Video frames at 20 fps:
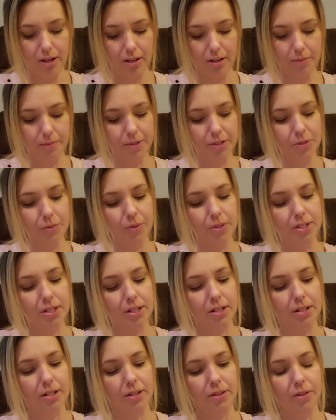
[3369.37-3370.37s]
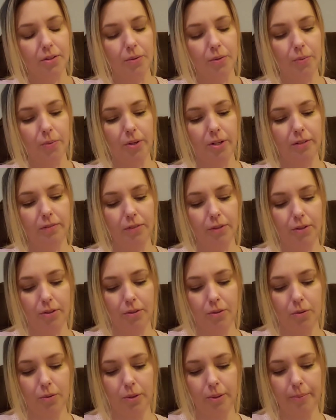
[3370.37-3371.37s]
Um, this was another one of
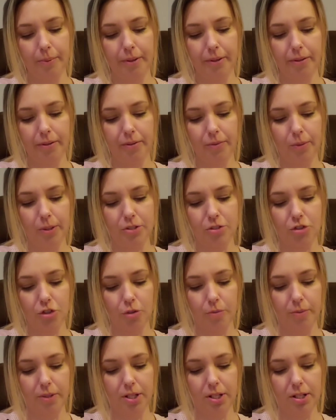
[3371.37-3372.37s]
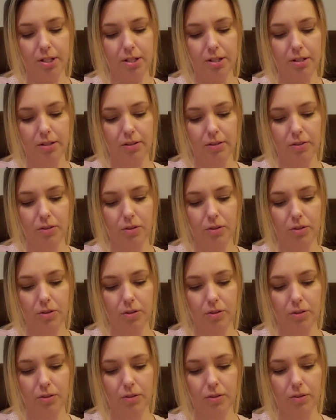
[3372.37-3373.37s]
the Goibel West Germany
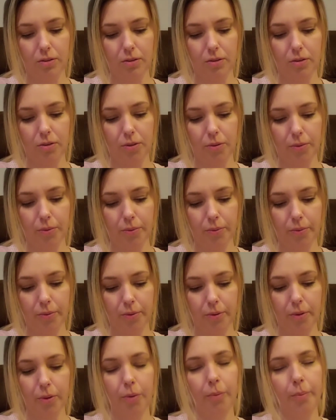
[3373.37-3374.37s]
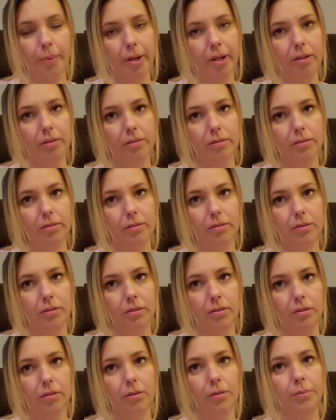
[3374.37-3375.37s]
Go Goebel,
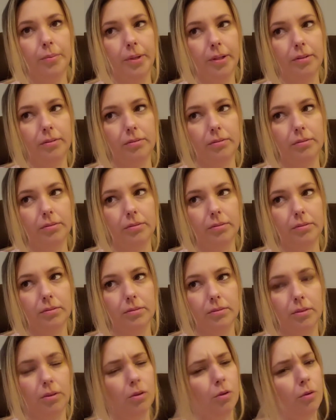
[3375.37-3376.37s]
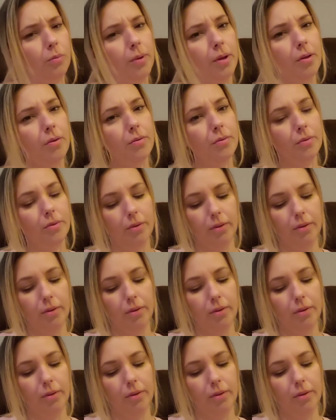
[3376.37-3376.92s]
Goebel, Gobel